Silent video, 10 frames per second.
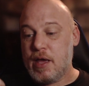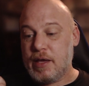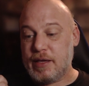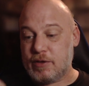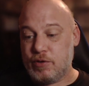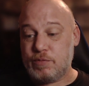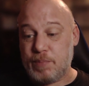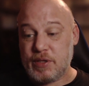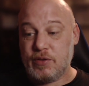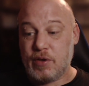It could
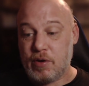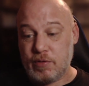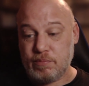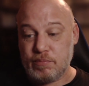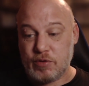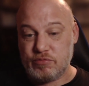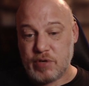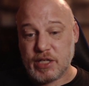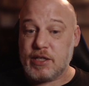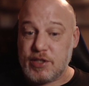be that I'm
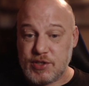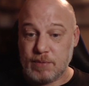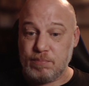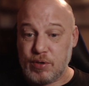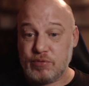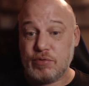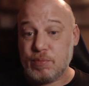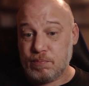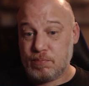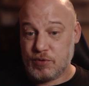running a
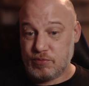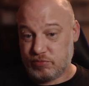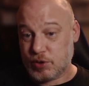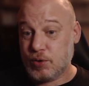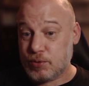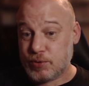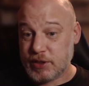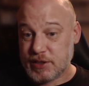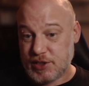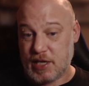simpler
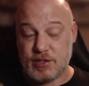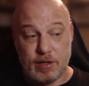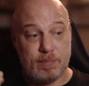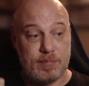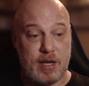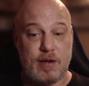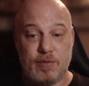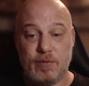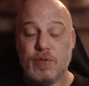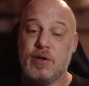recording setup
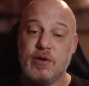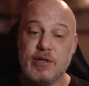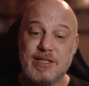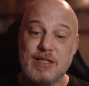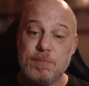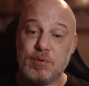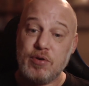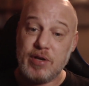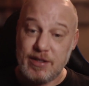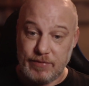now than I did
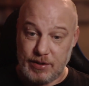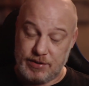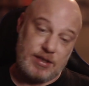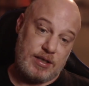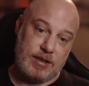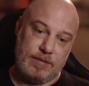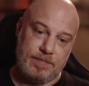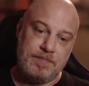previously.